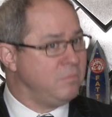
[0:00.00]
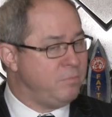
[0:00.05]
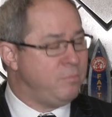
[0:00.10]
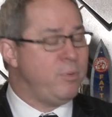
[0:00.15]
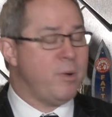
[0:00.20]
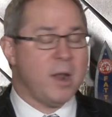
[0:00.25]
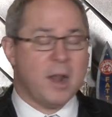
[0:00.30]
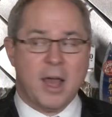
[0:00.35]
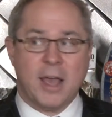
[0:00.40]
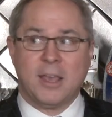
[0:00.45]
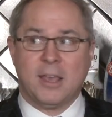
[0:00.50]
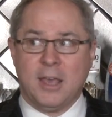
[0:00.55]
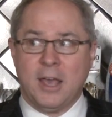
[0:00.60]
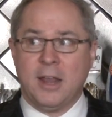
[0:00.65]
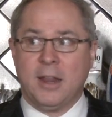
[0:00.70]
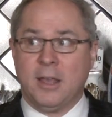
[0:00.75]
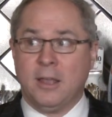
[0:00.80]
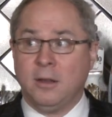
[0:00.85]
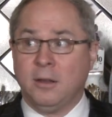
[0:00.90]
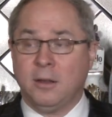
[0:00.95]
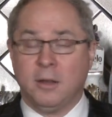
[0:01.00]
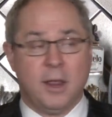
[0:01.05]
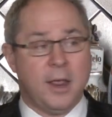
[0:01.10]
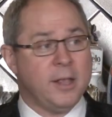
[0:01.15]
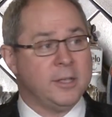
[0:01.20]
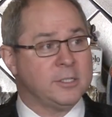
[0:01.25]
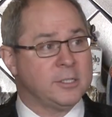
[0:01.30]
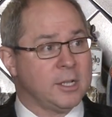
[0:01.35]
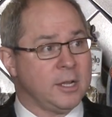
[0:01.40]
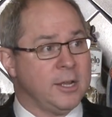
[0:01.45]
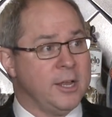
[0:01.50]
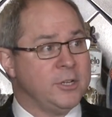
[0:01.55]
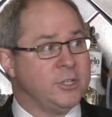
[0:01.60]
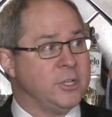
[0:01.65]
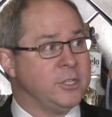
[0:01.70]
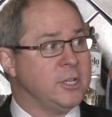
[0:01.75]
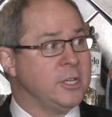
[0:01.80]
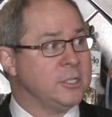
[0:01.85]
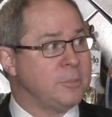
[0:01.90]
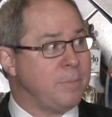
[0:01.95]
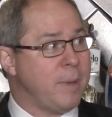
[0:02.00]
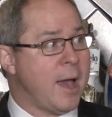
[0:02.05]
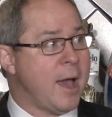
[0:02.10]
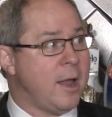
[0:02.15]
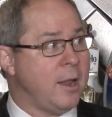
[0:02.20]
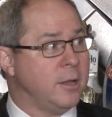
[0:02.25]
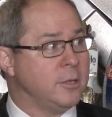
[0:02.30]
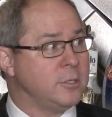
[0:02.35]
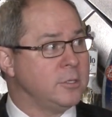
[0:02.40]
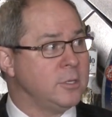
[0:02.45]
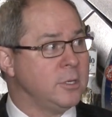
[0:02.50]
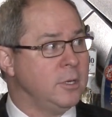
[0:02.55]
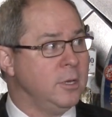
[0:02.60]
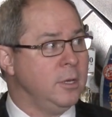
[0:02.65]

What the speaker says: but I get it. It's delicious. It's balanced.